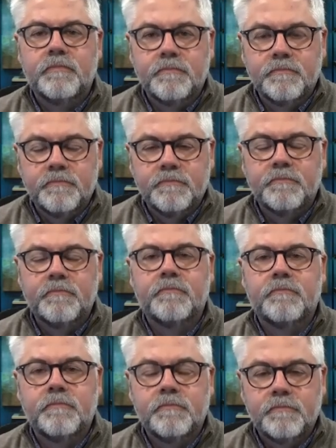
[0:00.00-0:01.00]

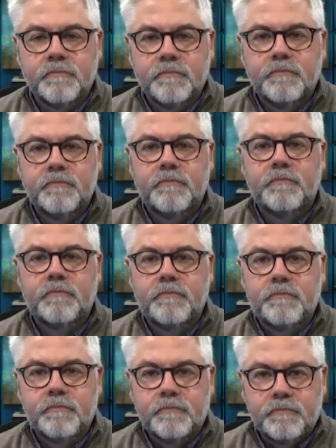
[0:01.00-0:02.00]

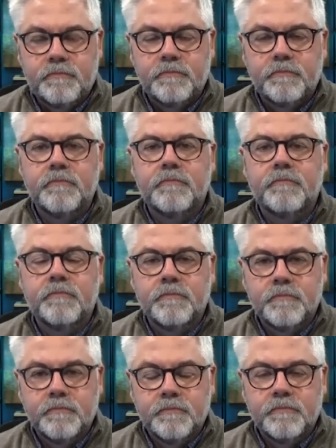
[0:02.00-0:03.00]

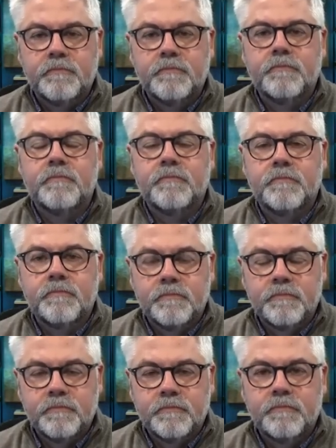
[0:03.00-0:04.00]

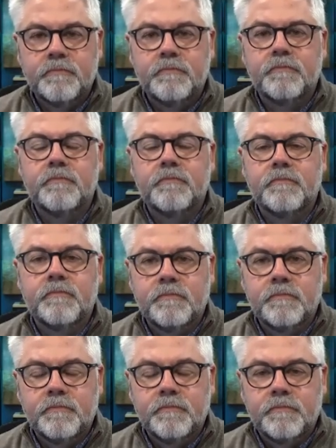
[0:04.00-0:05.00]

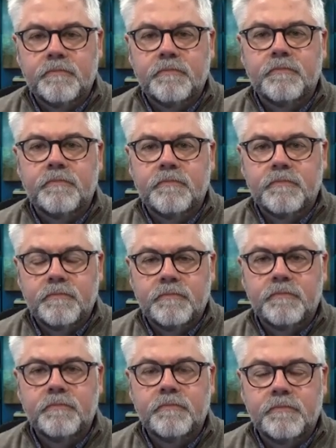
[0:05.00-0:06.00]

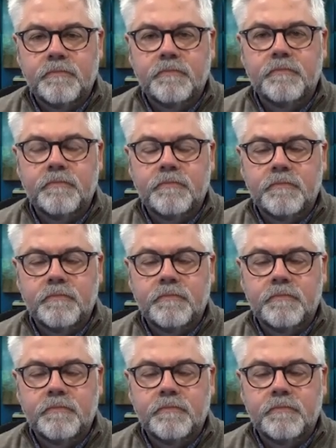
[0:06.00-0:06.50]
This person isn't speaking.